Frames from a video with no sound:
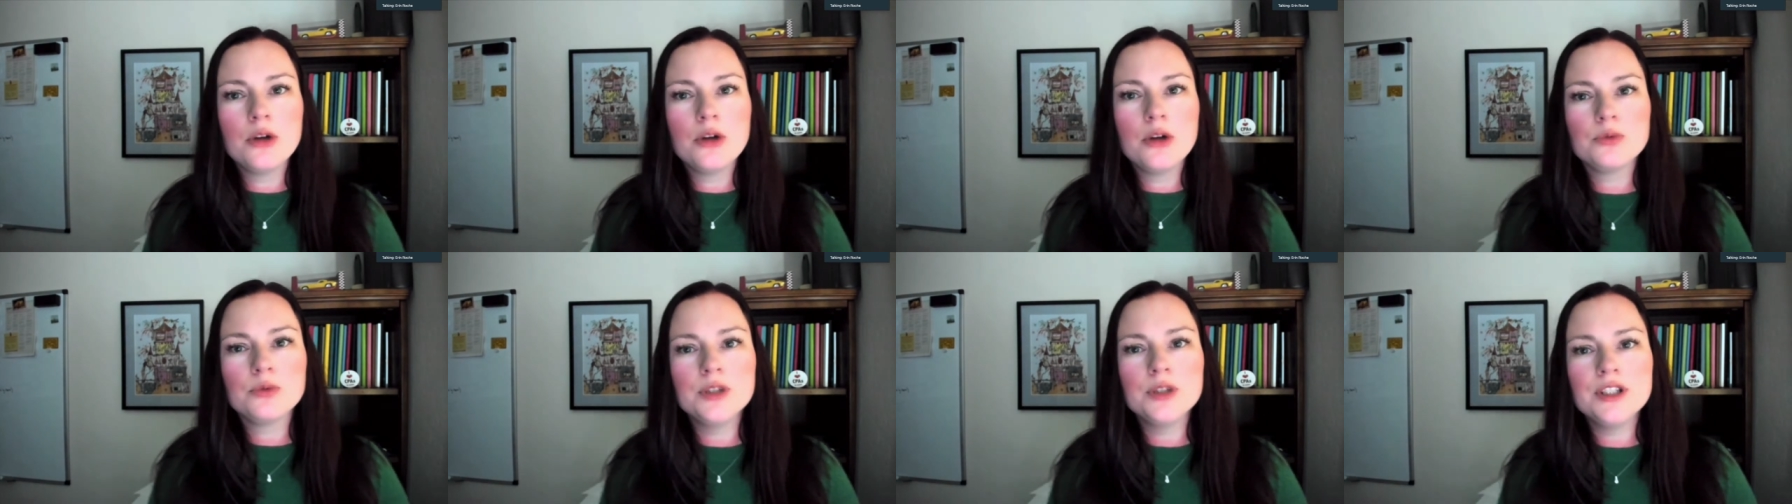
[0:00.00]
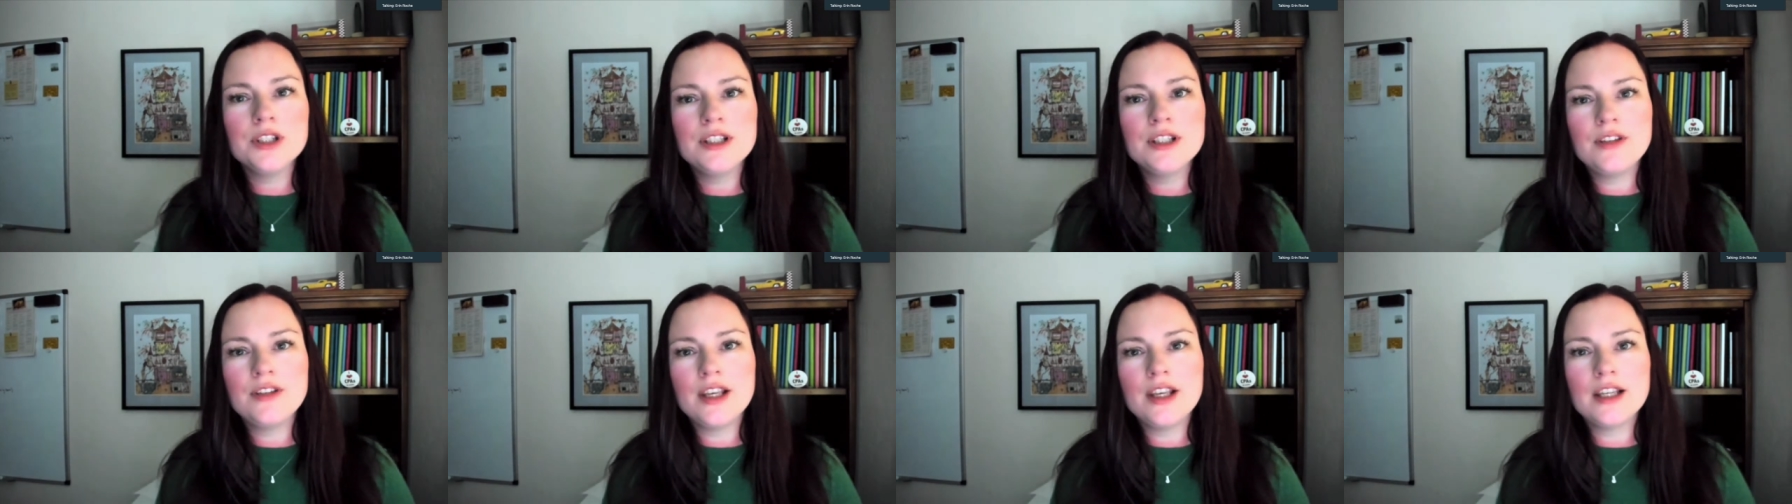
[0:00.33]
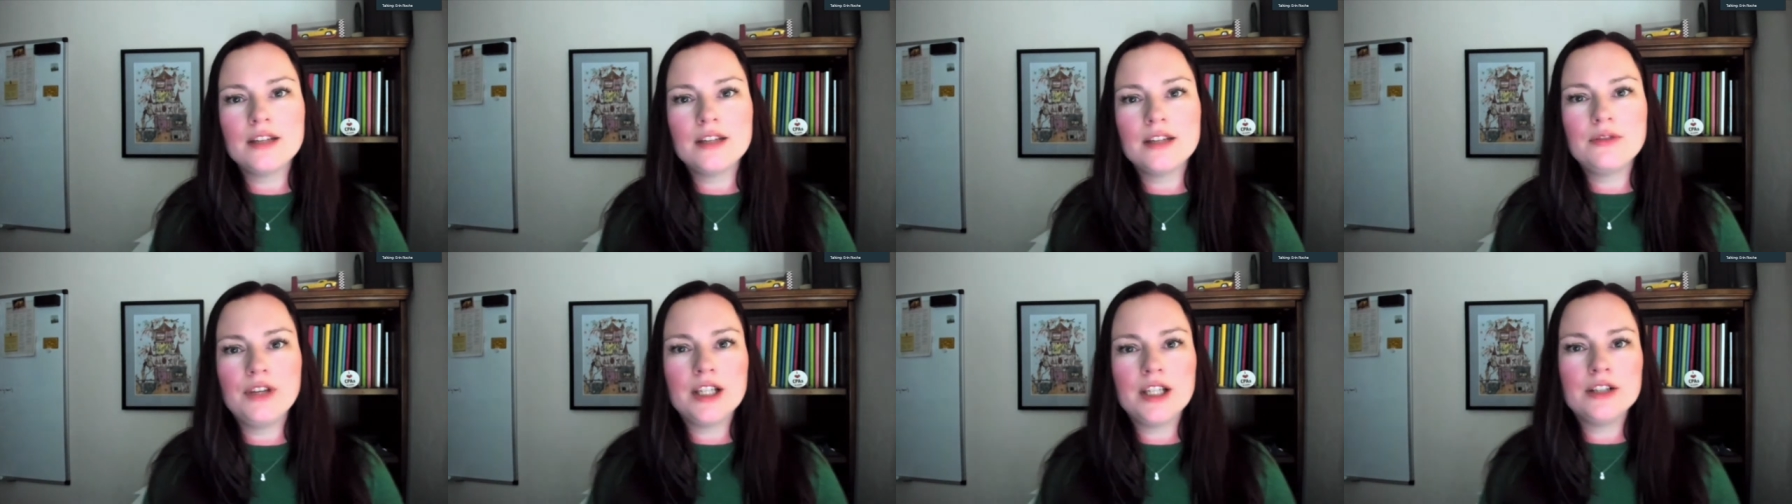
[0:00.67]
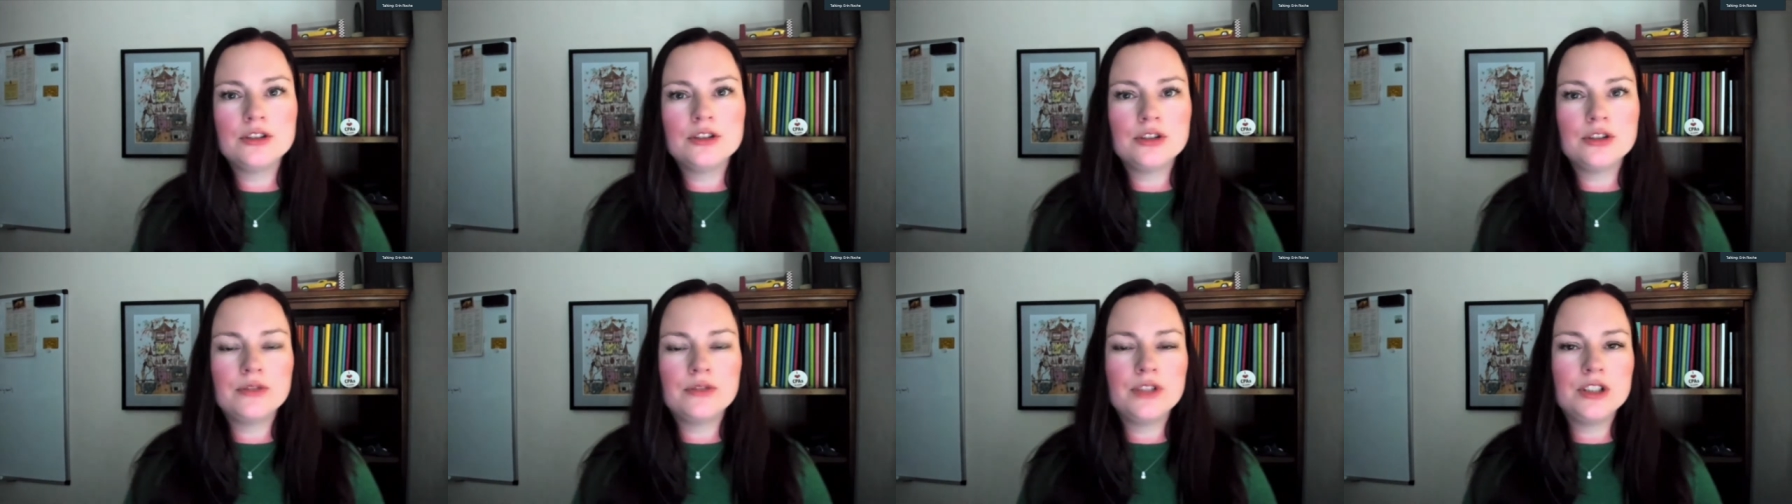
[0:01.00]
really take
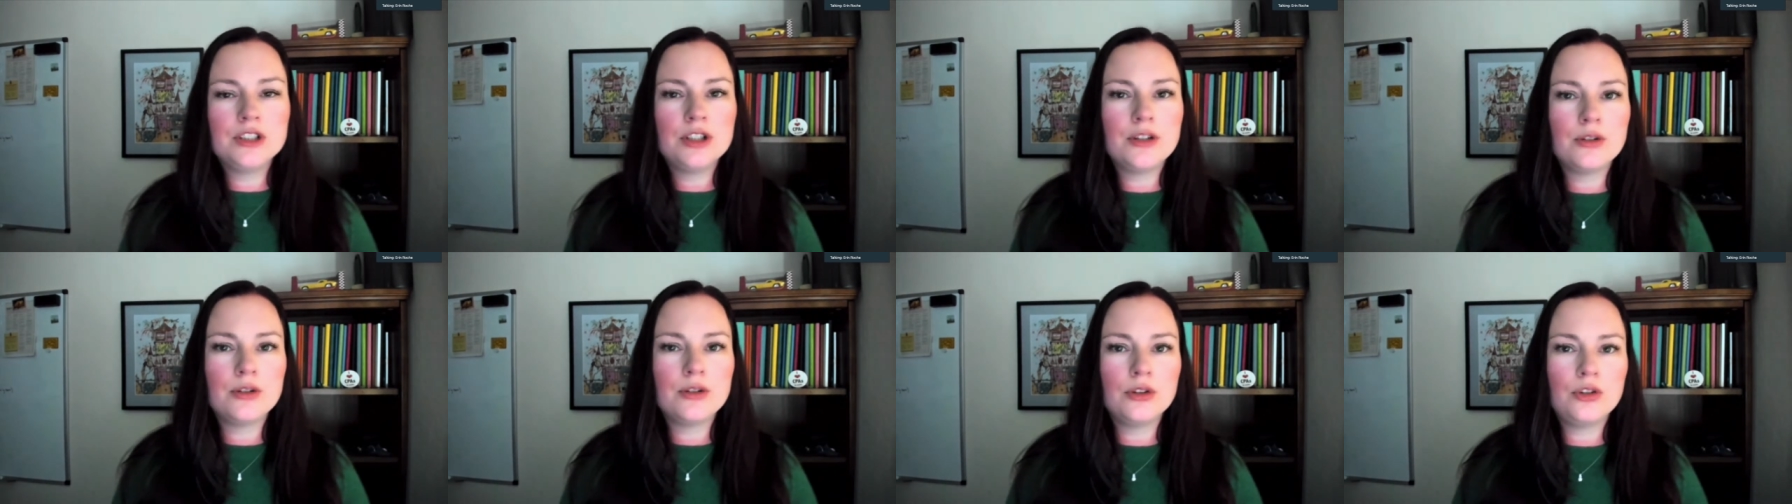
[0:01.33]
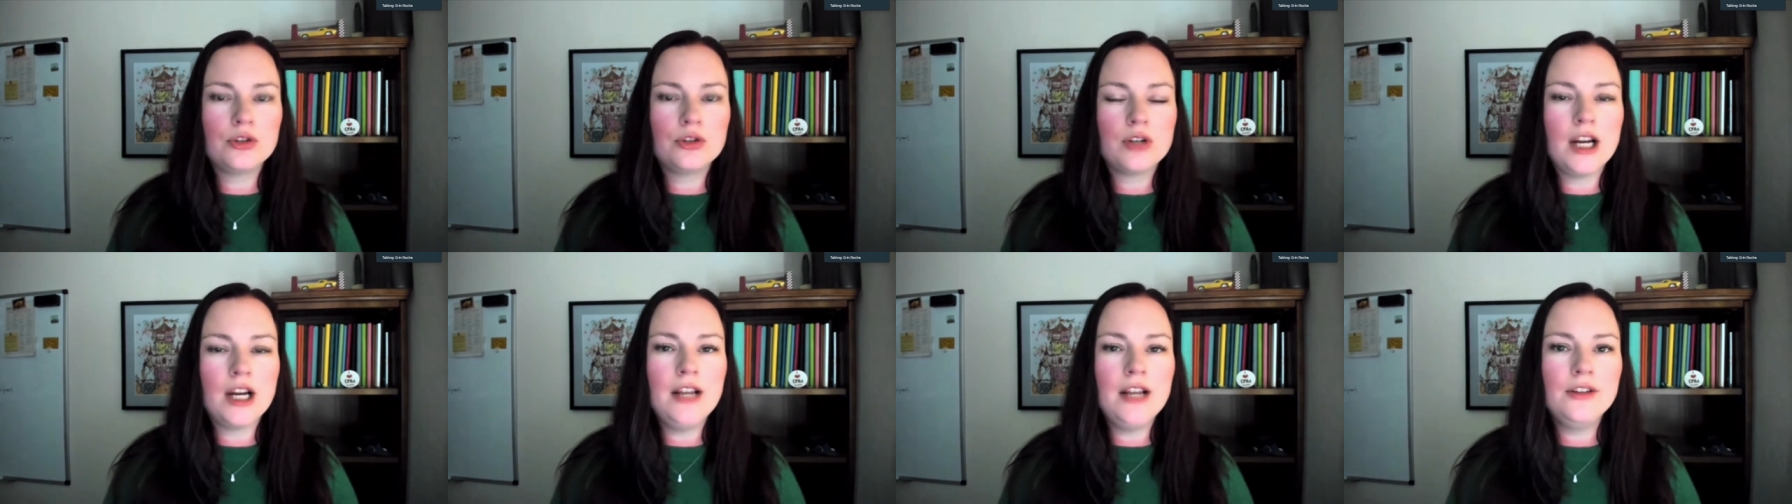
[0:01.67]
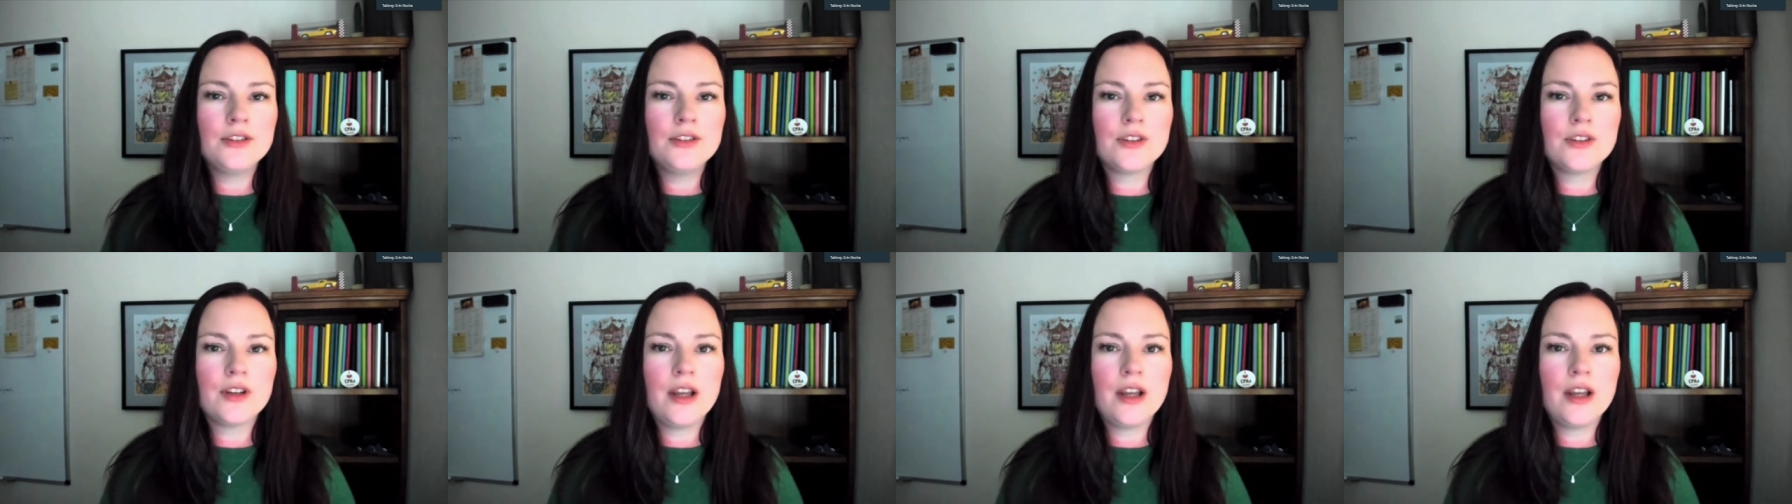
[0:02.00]
advantage of each other's strengths.